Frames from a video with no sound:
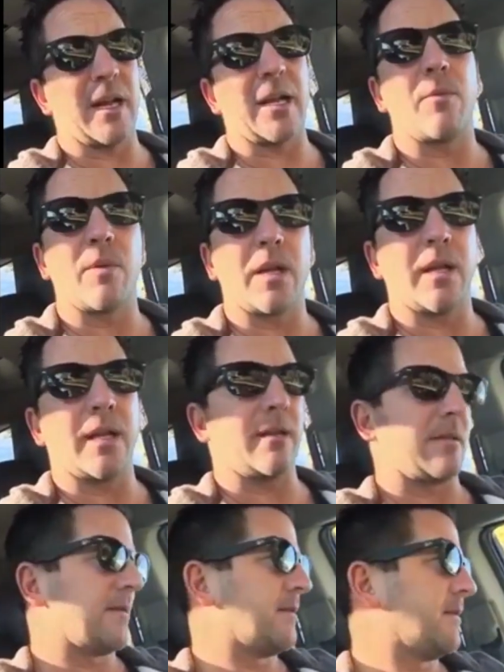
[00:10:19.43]
I can
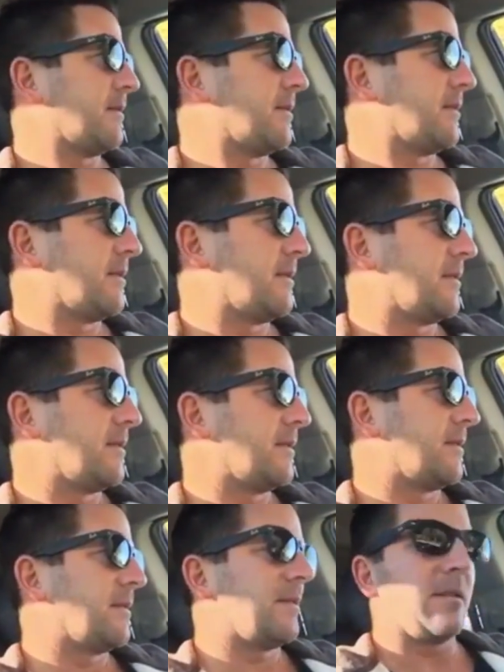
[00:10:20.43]
relate.
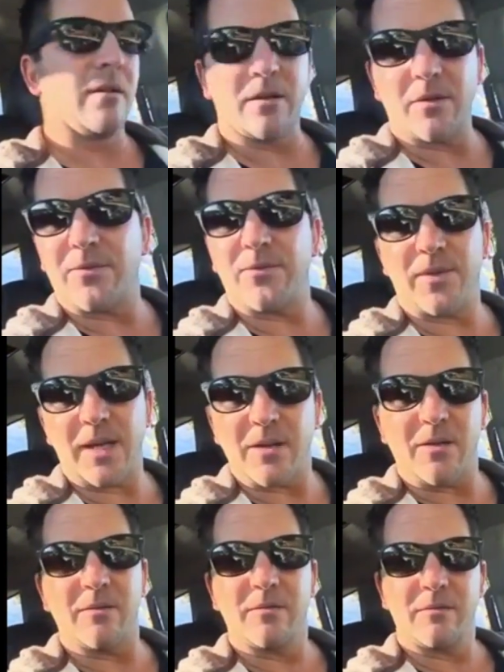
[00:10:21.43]
You're going to
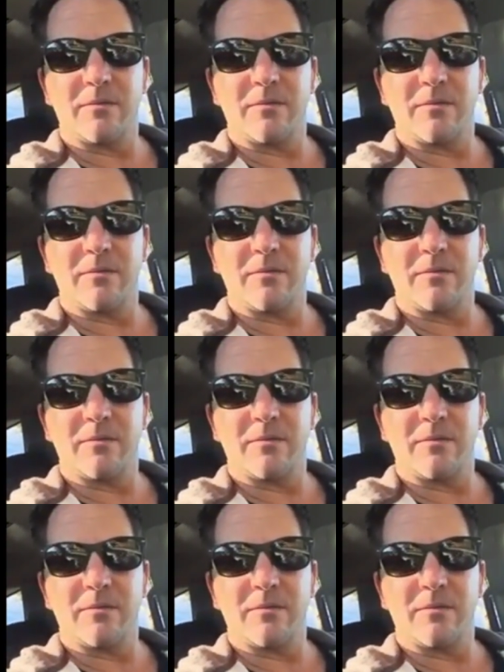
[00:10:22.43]
fail.